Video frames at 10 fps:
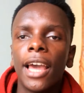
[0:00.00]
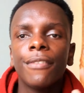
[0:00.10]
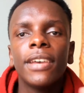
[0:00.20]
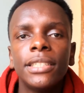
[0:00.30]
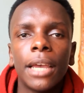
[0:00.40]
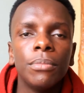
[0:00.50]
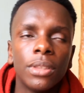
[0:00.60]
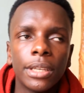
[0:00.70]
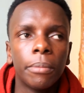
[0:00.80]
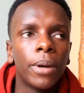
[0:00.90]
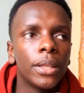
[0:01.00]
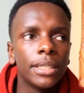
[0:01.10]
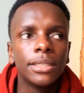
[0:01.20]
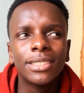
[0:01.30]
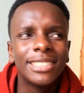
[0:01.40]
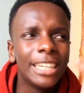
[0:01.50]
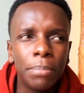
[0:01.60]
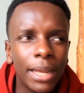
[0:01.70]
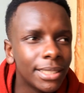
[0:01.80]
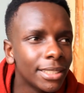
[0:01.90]
lie, I've had time to think about this.
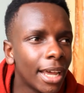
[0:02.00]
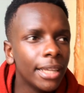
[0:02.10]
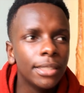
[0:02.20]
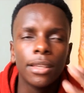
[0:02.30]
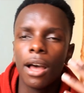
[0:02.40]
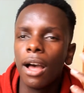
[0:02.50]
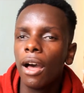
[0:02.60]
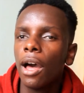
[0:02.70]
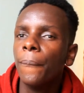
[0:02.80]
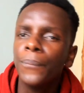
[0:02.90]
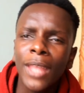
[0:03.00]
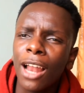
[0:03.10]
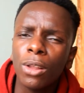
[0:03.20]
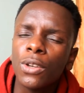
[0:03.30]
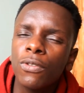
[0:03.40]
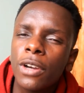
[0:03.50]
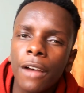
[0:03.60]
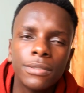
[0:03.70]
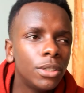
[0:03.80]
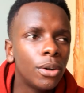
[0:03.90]
Sleepless nights, a lot of
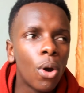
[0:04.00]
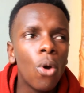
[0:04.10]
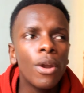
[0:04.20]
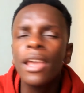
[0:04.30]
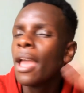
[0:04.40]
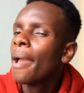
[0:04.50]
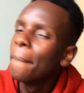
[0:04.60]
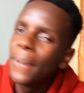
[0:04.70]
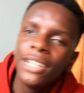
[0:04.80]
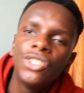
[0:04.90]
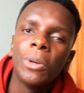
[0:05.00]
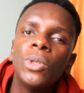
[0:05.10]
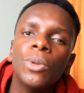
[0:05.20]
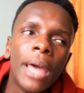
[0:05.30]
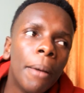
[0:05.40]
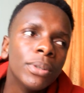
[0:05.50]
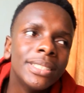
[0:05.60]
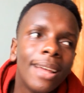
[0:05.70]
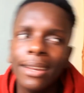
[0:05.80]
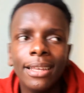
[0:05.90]
graphs drawn, made a trip to the
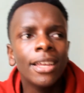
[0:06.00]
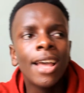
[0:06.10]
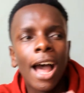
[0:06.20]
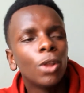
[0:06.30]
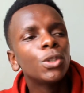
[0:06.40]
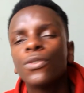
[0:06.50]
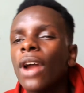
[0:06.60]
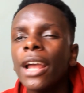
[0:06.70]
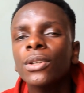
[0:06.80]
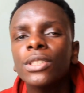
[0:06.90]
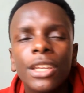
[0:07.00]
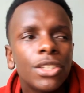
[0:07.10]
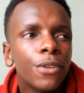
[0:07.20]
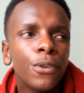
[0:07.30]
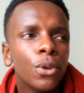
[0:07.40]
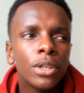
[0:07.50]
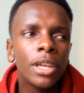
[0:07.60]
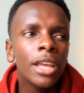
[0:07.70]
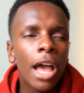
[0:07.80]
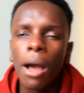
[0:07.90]
Amboseli, a lot of rhinos
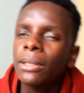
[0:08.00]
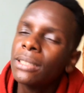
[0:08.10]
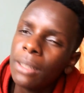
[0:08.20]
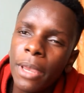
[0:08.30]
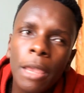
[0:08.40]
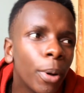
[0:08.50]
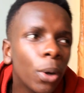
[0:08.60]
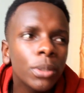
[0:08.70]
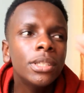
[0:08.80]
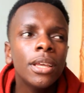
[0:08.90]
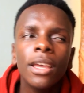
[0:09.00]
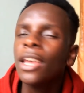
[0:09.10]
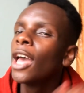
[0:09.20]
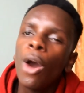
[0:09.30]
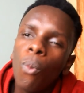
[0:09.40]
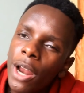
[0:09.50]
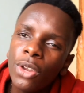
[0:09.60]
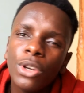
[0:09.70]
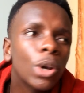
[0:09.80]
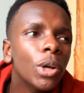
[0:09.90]
interviewed, some hippos, one
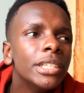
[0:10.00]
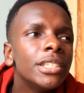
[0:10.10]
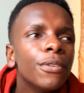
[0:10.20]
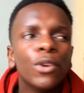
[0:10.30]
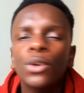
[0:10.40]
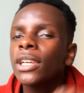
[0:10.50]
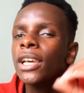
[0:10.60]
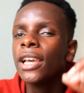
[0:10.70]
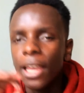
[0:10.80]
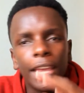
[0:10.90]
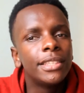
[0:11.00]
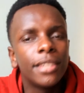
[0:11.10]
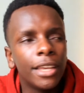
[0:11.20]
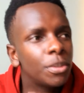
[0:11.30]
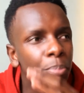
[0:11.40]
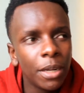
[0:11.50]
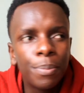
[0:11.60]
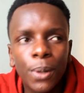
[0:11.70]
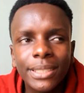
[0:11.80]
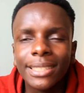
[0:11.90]
unicorn interviewed. It's been a
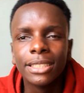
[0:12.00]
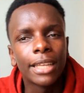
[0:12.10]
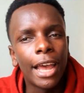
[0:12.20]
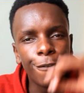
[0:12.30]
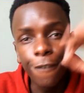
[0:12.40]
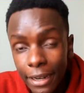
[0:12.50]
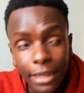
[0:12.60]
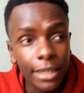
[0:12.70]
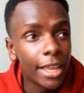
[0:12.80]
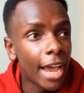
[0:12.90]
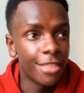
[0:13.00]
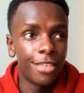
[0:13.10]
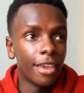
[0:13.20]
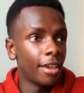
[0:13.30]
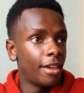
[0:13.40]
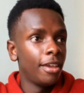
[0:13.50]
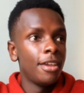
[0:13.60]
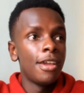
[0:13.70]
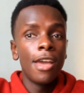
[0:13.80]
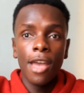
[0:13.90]
process, and finally, I think,
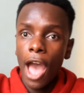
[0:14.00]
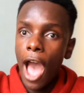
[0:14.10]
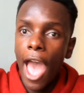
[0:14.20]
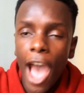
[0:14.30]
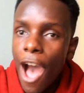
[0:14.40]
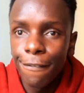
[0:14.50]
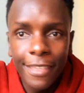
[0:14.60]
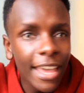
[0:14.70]
I have the